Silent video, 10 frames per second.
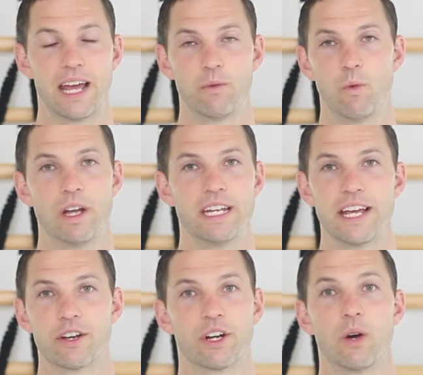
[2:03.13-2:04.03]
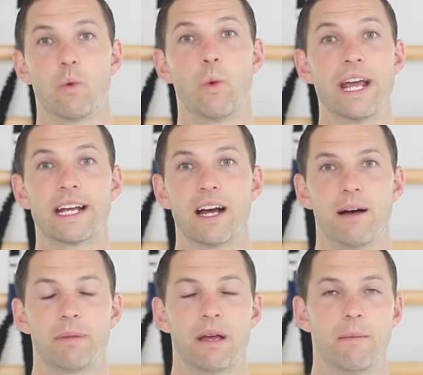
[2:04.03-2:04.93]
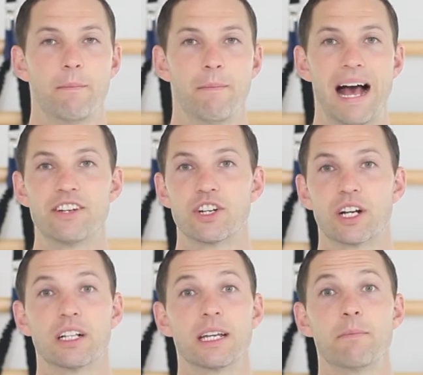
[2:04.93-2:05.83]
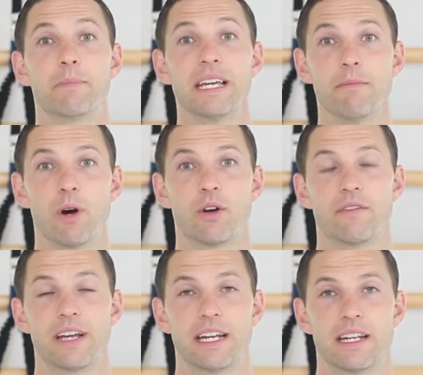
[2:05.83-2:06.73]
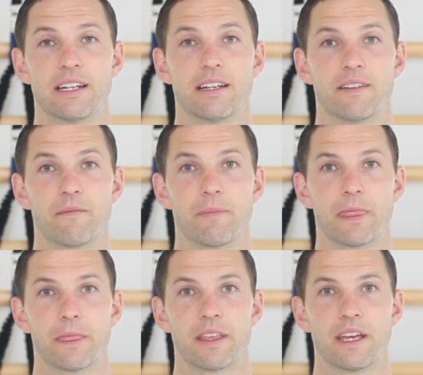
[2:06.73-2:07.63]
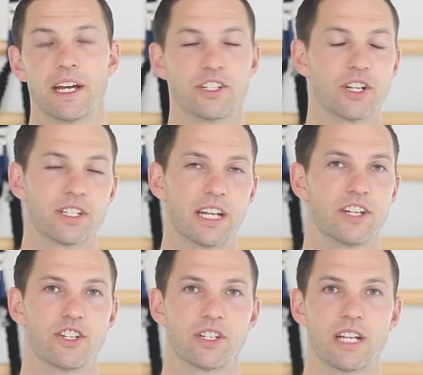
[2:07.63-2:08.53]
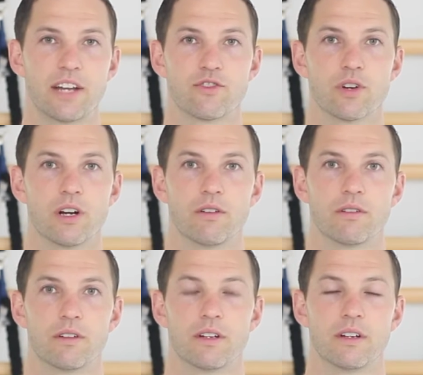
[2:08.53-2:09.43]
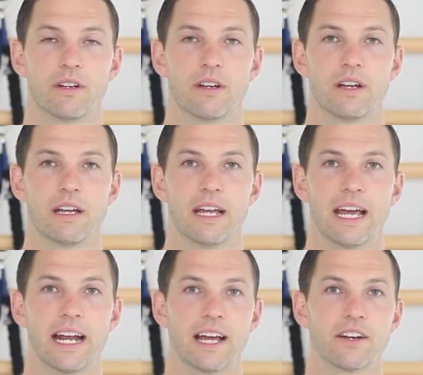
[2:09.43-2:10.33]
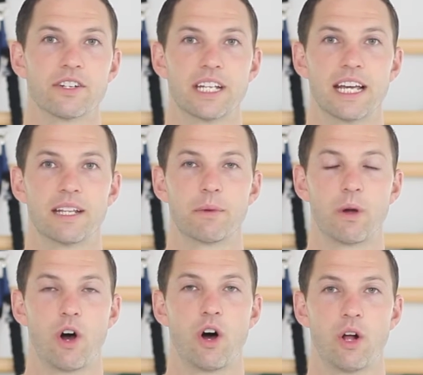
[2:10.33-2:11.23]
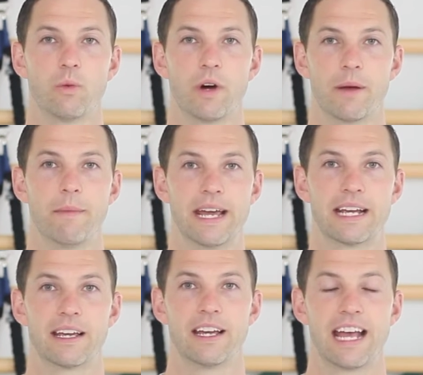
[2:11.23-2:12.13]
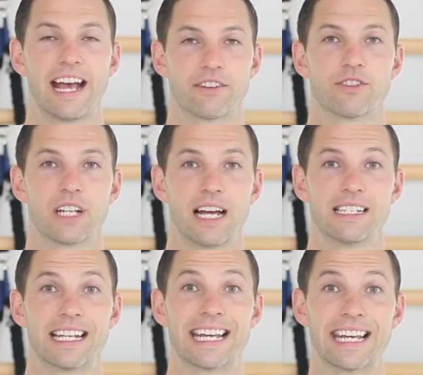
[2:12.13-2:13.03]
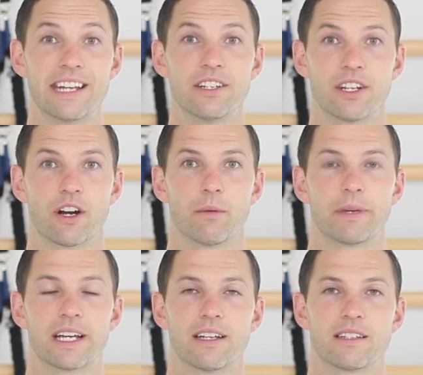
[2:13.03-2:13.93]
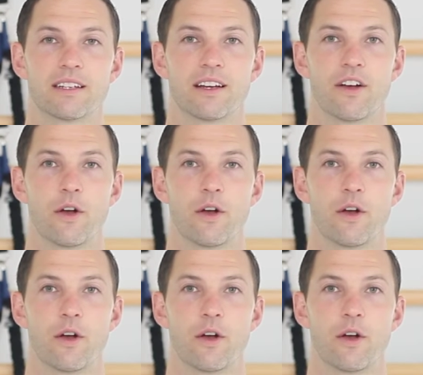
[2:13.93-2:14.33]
and one day you're going to wake up and magically be motivated, it's just not true. And I understand that we all want to make exercising easier, because